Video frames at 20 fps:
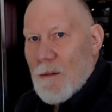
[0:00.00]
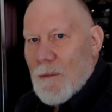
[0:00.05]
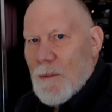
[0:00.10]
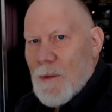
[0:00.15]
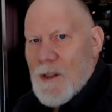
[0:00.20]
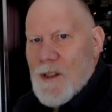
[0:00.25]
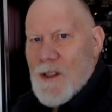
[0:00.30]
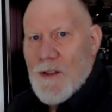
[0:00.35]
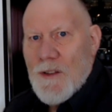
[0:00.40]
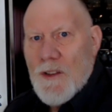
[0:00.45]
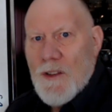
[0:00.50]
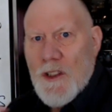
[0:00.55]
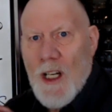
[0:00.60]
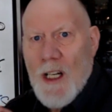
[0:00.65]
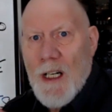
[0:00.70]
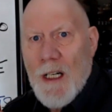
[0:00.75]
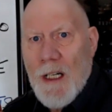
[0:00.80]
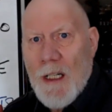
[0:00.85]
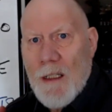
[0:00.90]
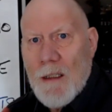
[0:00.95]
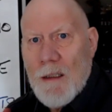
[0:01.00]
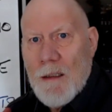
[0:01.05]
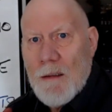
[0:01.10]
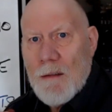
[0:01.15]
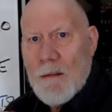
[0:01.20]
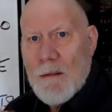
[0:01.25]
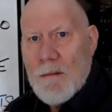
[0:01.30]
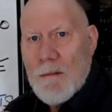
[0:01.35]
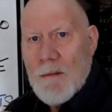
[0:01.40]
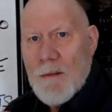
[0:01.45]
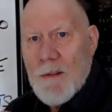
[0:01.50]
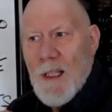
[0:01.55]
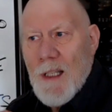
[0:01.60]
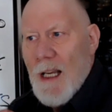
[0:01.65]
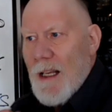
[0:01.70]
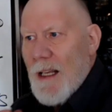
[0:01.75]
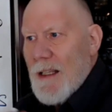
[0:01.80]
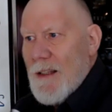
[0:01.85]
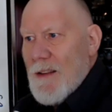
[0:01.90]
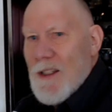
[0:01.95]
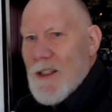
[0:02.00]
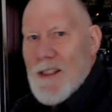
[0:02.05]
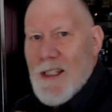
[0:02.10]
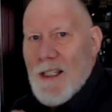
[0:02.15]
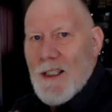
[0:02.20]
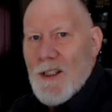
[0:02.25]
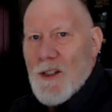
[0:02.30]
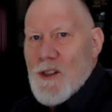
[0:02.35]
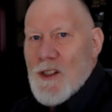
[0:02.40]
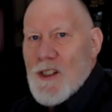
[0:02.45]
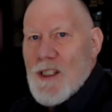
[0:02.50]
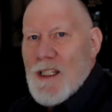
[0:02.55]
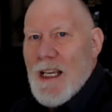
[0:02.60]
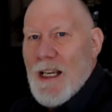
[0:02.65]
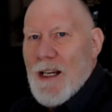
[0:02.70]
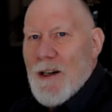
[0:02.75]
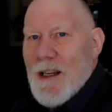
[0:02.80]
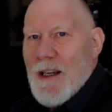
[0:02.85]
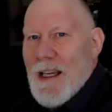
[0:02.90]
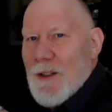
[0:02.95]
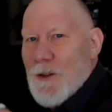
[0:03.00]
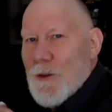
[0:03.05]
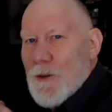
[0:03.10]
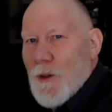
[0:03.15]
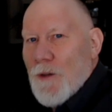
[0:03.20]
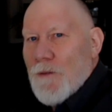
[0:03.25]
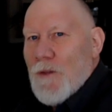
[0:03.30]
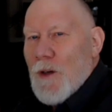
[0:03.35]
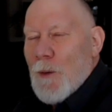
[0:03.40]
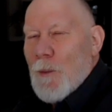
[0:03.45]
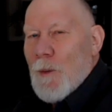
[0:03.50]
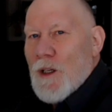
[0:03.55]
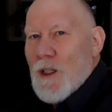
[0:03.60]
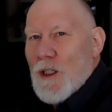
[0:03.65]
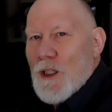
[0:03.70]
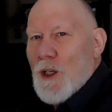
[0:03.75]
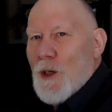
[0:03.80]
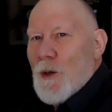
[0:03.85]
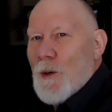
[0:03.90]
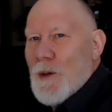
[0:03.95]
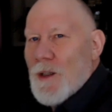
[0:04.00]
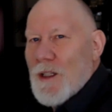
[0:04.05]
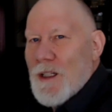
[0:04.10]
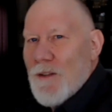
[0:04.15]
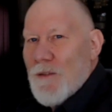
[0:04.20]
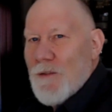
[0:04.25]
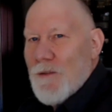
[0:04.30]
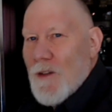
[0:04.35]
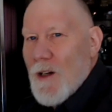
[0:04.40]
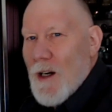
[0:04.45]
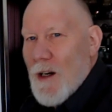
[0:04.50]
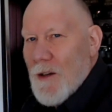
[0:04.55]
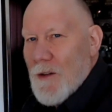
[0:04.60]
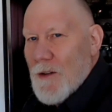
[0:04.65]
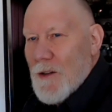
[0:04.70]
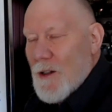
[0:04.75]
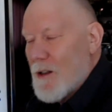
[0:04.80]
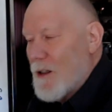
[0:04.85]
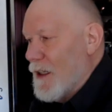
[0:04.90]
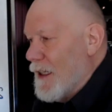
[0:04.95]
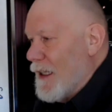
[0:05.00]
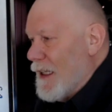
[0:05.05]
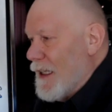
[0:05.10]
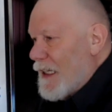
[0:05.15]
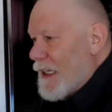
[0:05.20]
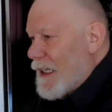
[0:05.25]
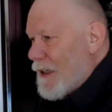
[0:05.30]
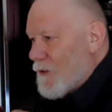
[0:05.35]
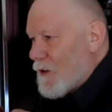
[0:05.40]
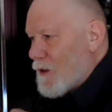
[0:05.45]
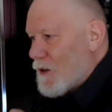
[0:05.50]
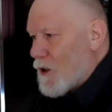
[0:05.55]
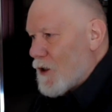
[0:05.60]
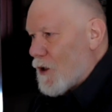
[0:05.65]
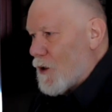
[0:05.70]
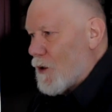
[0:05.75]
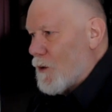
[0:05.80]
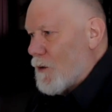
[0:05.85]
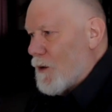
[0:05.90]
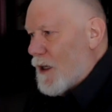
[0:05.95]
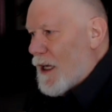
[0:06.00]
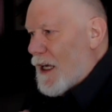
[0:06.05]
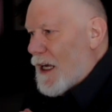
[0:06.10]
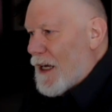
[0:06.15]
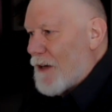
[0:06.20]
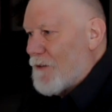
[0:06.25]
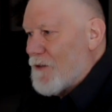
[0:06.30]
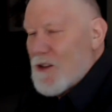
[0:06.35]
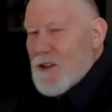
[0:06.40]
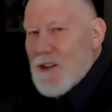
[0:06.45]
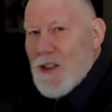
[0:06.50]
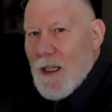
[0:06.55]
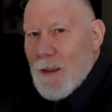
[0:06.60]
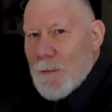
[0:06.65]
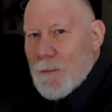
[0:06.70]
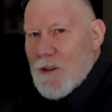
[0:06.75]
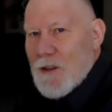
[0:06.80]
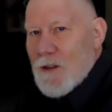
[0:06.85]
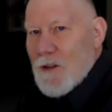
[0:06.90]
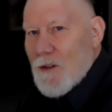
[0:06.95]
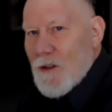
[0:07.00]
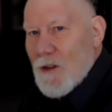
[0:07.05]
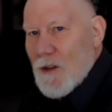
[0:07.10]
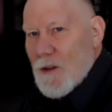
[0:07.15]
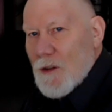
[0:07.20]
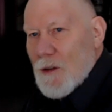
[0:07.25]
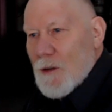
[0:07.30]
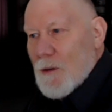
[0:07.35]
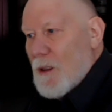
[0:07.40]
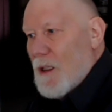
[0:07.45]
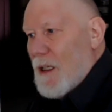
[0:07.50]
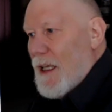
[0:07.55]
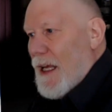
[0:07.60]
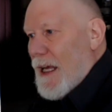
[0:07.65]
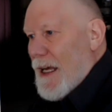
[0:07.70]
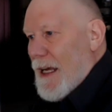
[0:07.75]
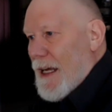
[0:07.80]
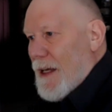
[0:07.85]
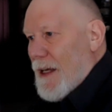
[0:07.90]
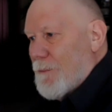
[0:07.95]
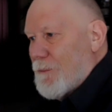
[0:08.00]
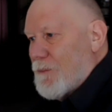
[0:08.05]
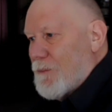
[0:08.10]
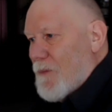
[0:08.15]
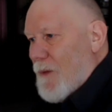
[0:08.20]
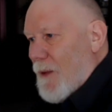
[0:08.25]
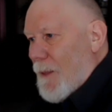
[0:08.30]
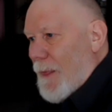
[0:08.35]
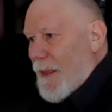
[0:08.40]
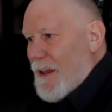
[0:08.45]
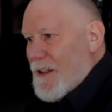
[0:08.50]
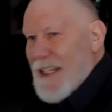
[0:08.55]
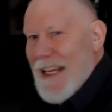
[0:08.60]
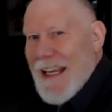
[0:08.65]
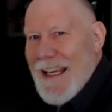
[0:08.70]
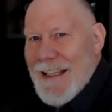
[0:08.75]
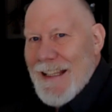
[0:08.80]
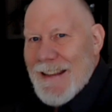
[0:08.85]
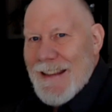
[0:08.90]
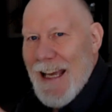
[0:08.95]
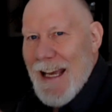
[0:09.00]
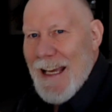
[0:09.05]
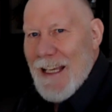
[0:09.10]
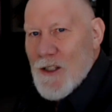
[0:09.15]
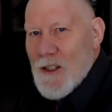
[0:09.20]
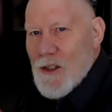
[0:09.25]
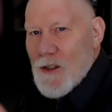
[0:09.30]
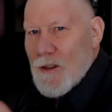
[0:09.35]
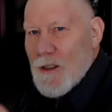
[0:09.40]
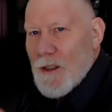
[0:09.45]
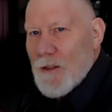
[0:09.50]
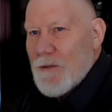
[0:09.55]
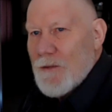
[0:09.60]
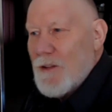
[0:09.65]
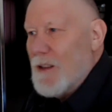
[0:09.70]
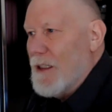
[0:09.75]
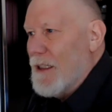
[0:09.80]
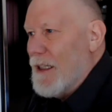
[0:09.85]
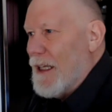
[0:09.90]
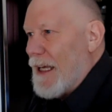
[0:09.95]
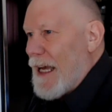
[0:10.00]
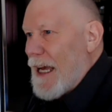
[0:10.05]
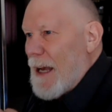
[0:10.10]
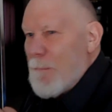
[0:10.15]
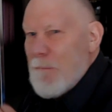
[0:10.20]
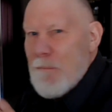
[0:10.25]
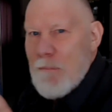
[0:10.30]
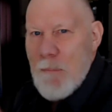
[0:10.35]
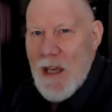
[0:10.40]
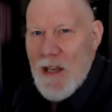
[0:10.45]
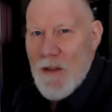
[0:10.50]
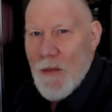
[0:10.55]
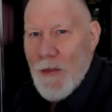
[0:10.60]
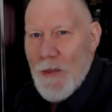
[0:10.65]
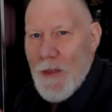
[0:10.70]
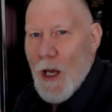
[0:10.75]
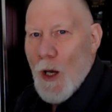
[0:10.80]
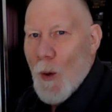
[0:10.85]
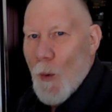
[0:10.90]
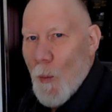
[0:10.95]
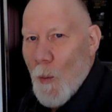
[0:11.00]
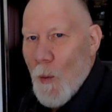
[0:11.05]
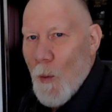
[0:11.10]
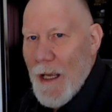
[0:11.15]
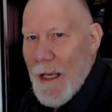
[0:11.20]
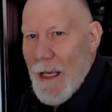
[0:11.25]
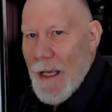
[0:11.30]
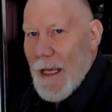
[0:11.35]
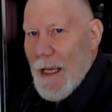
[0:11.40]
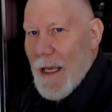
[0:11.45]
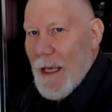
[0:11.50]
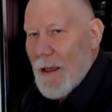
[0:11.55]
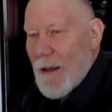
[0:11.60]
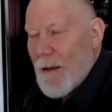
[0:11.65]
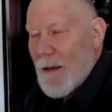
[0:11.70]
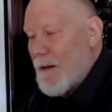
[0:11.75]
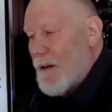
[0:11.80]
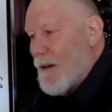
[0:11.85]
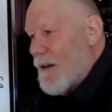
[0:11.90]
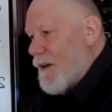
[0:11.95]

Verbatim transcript: woods are dark. Uh, that's a little scary. I don't know if I want to go any farther, even though I've attempted to um, take that sort of uh, myth away.